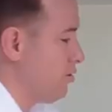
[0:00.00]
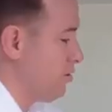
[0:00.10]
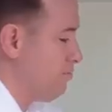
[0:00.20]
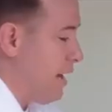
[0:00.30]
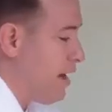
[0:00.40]

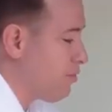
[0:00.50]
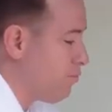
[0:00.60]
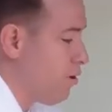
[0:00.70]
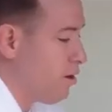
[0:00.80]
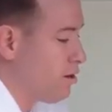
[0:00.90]
your bath
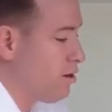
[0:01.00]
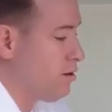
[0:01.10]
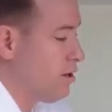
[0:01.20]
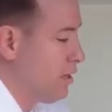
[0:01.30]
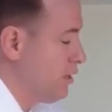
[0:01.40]

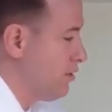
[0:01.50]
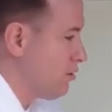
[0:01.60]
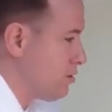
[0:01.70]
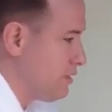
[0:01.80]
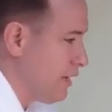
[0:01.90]
water,
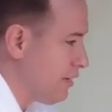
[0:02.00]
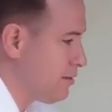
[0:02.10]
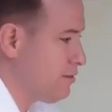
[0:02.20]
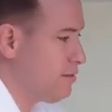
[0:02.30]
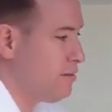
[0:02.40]
your
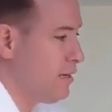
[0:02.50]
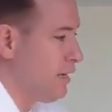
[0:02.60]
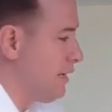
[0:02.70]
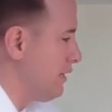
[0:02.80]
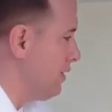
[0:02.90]
sinks,
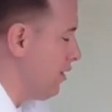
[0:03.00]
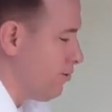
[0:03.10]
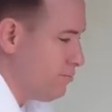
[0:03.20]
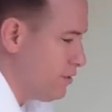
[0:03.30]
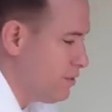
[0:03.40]
you
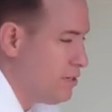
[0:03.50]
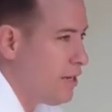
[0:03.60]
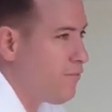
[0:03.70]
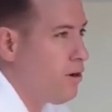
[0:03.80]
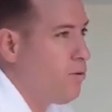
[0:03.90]
know, you
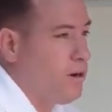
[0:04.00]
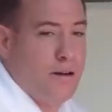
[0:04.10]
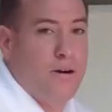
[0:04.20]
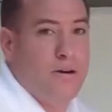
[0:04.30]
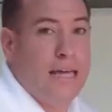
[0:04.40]
never know where
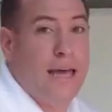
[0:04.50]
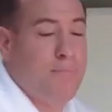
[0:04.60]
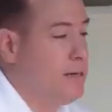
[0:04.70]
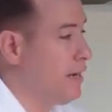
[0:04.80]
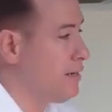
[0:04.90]
you're going
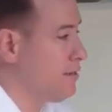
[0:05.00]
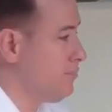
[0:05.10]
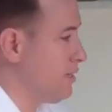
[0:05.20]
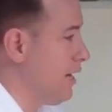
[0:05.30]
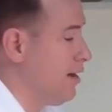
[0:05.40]
camping next
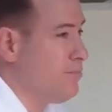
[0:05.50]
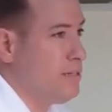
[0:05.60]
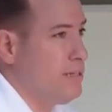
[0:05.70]
sometimes.